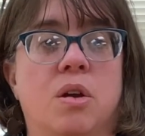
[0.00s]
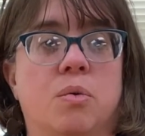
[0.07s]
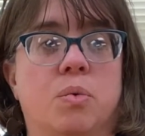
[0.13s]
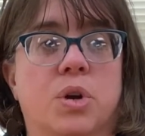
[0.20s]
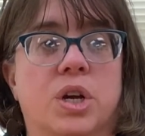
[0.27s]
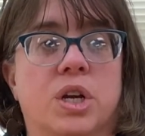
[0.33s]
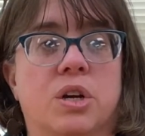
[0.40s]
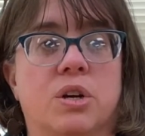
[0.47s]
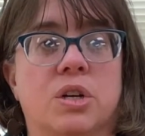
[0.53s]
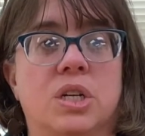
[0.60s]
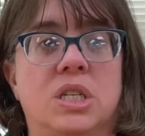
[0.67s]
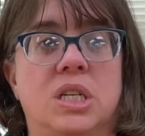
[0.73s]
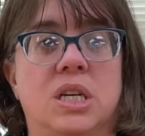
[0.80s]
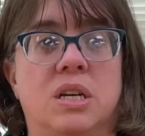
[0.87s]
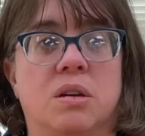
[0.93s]
We're
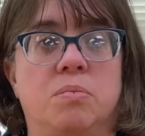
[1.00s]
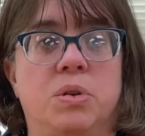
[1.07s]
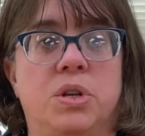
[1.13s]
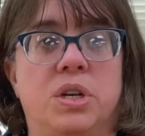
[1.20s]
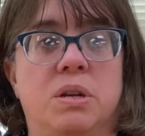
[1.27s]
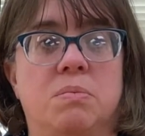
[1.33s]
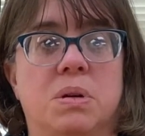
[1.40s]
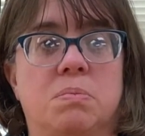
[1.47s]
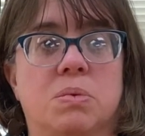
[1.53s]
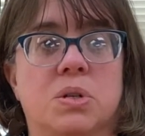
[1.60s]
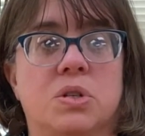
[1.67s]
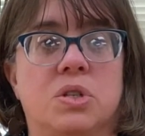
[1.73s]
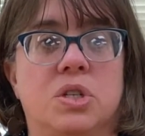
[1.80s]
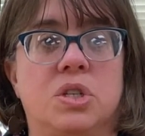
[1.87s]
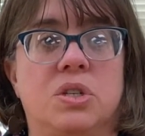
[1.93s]
encouraging community
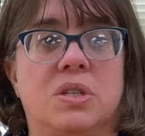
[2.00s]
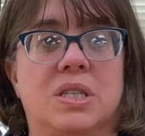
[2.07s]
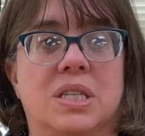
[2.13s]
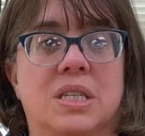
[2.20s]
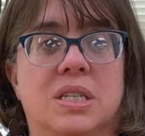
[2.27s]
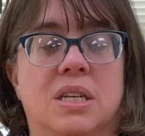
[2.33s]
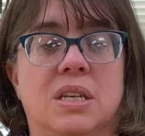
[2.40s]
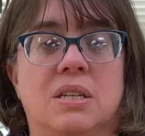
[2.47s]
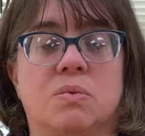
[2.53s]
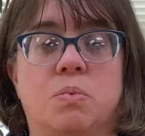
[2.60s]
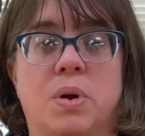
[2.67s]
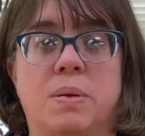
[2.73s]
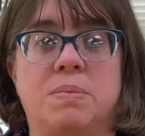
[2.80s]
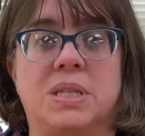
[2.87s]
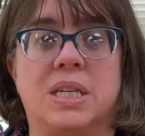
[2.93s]
members to use the city's
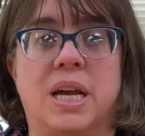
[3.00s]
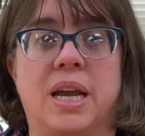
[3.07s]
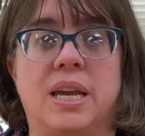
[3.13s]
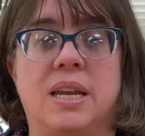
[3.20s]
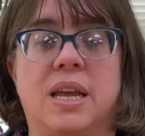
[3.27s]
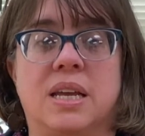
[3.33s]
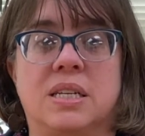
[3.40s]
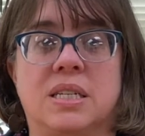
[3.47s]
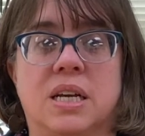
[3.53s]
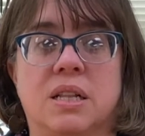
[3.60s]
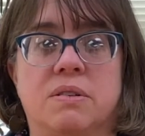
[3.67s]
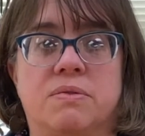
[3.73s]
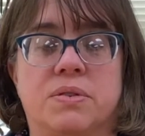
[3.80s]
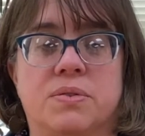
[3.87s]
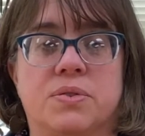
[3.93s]
website and
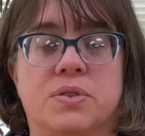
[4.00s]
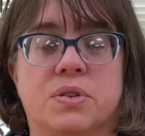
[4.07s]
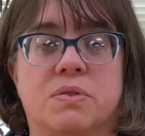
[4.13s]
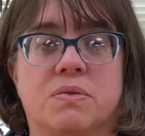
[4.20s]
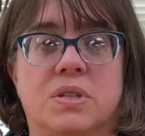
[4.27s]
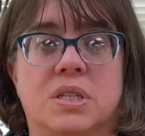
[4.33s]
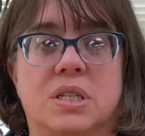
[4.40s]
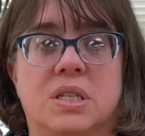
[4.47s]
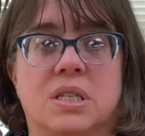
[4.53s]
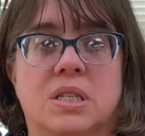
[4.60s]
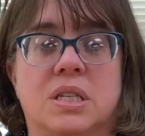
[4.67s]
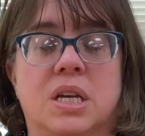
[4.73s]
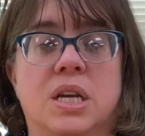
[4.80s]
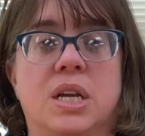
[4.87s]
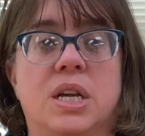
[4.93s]
telephone services
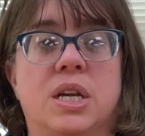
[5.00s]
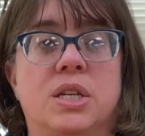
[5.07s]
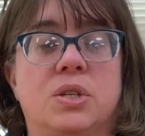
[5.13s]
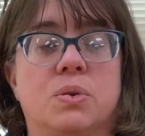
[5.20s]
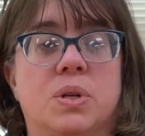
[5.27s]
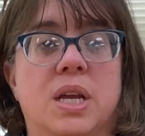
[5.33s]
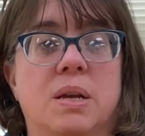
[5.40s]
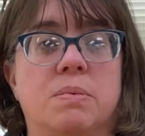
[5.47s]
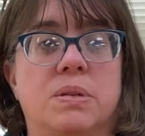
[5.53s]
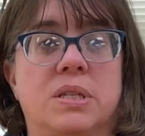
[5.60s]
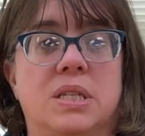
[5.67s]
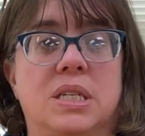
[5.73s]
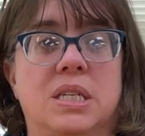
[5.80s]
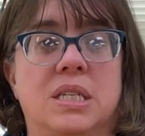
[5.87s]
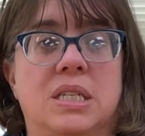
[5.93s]
to enable
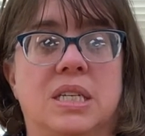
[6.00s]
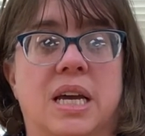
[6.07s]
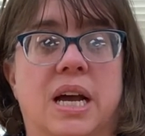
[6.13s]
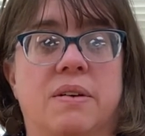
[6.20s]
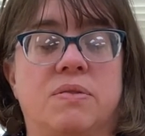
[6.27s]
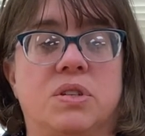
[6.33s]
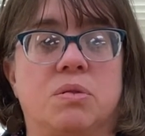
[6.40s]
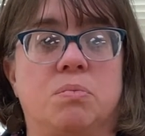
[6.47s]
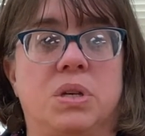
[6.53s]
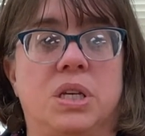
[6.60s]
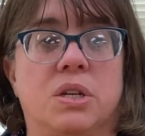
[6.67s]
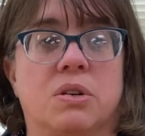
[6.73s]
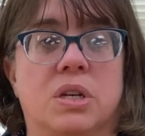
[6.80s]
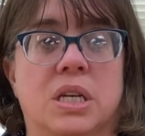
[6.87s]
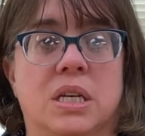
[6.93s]
city staff to meet
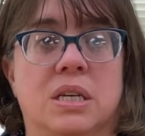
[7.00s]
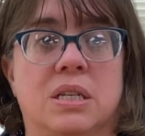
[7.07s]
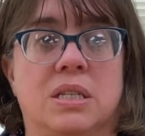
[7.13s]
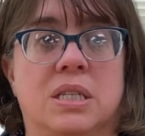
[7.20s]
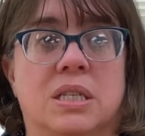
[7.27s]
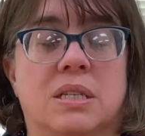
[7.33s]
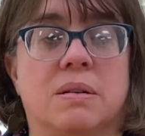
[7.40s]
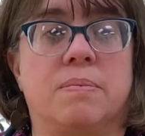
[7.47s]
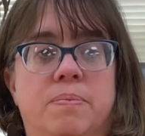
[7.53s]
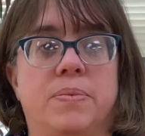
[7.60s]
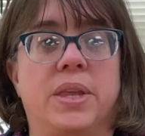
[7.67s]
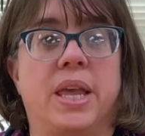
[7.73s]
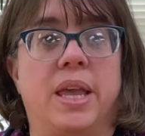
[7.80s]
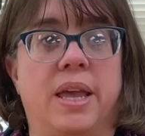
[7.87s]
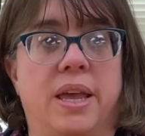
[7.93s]
your needs.
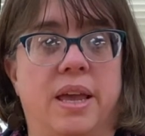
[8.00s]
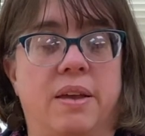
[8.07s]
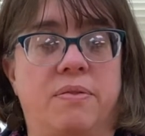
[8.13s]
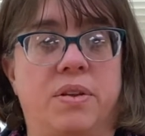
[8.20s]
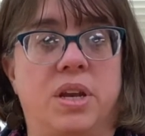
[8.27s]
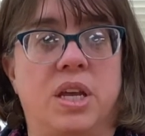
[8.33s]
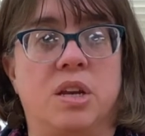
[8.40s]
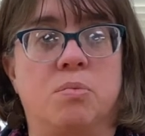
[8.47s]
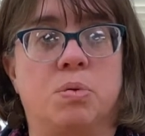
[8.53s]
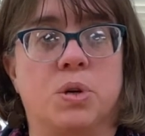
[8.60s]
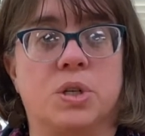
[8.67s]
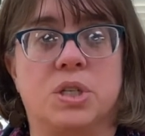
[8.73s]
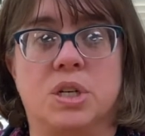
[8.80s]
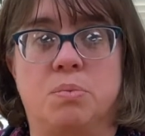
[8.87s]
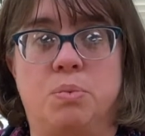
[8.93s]
If an
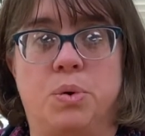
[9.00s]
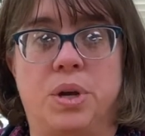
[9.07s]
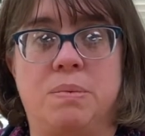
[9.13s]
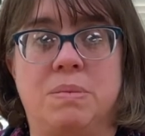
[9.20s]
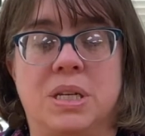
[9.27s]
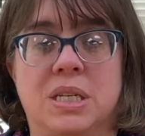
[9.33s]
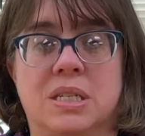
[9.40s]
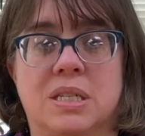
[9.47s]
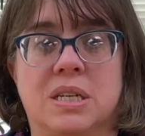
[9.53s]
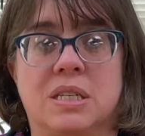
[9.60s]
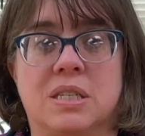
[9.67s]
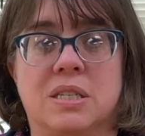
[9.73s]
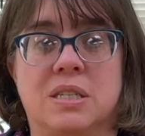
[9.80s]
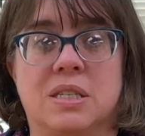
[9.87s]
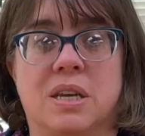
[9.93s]
in-person appointment is
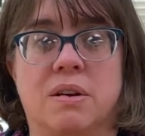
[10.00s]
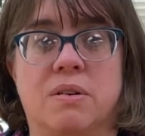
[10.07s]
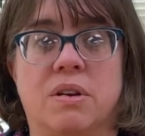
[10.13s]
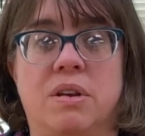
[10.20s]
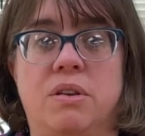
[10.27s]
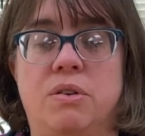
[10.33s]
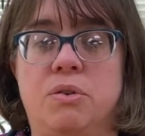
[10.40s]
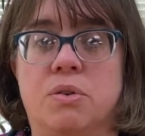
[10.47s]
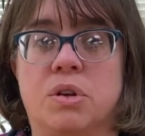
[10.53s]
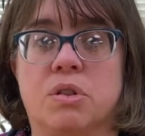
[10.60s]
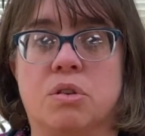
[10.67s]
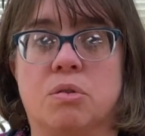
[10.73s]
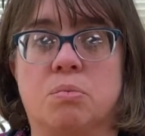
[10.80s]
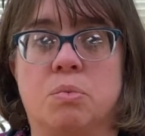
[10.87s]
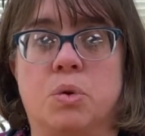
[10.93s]
necessary, you can
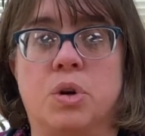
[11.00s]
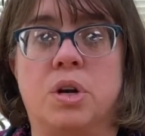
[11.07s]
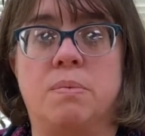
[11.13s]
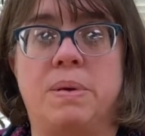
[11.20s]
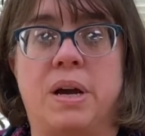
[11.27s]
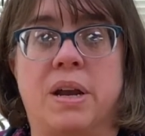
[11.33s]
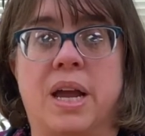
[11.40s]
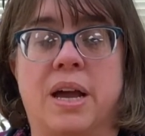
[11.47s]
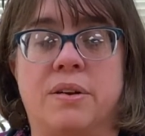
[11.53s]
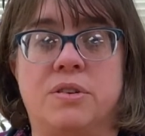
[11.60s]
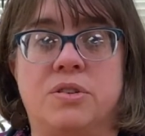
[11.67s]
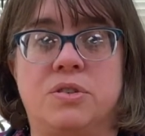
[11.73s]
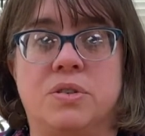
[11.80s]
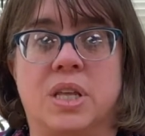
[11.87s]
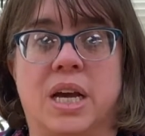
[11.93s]
learn more about how to
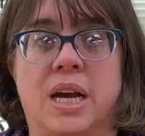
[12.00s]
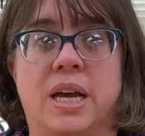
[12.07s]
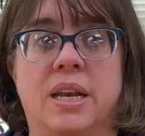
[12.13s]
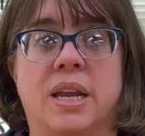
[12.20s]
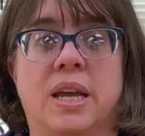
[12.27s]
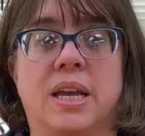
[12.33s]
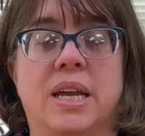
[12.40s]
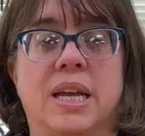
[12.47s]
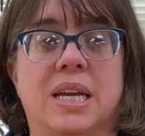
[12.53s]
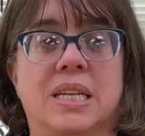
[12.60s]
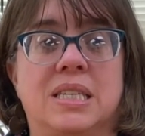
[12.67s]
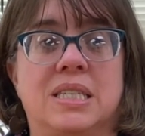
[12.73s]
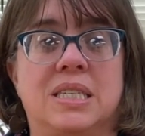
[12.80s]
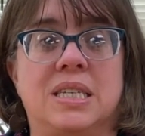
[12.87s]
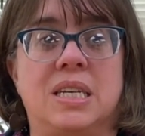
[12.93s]
do that at
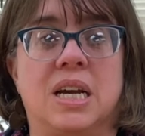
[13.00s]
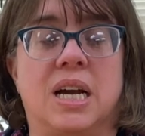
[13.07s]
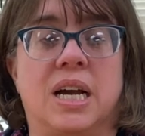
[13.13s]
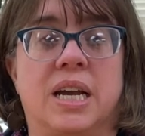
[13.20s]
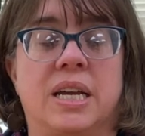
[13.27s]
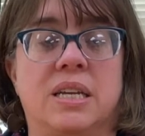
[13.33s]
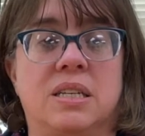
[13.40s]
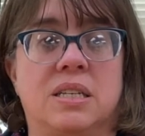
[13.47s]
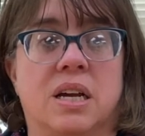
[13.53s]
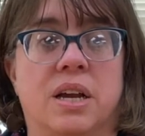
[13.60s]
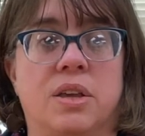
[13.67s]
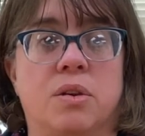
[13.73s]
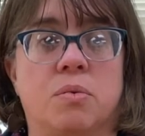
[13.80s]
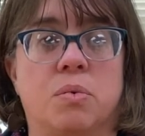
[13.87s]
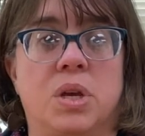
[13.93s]

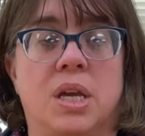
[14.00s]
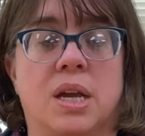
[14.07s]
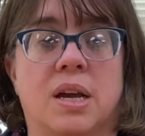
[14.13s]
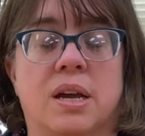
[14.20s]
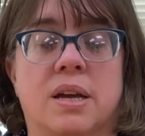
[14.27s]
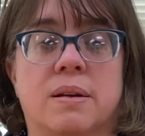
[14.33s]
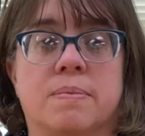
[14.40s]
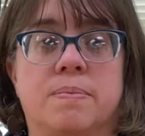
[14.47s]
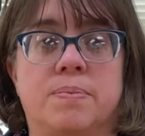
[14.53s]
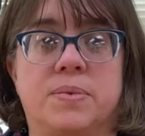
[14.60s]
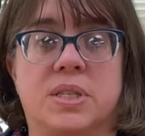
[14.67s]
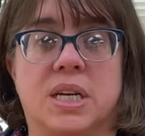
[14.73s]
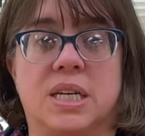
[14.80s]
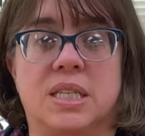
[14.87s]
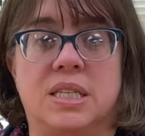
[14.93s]

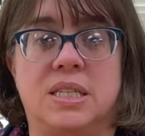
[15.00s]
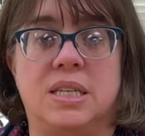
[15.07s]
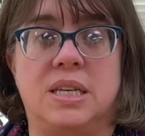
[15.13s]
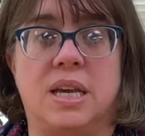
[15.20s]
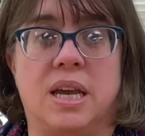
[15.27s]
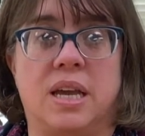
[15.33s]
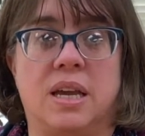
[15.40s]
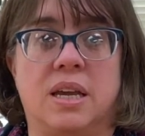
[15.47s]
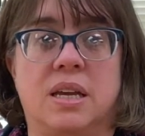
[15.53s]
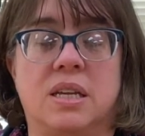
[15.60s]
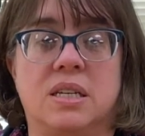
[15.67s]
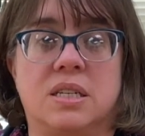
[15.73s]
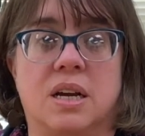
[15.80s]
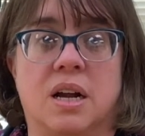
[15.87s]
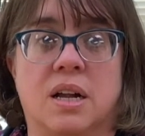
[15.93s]

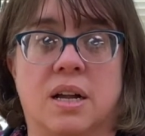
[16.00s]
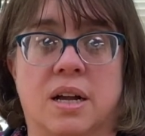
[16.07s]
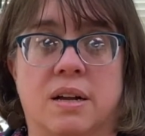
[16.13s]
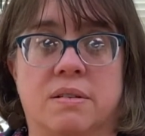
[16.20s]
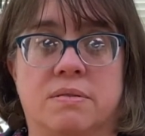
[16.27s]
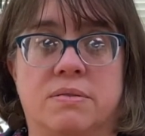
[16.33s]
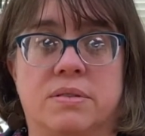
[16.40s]
ci.eureka.ca.gov.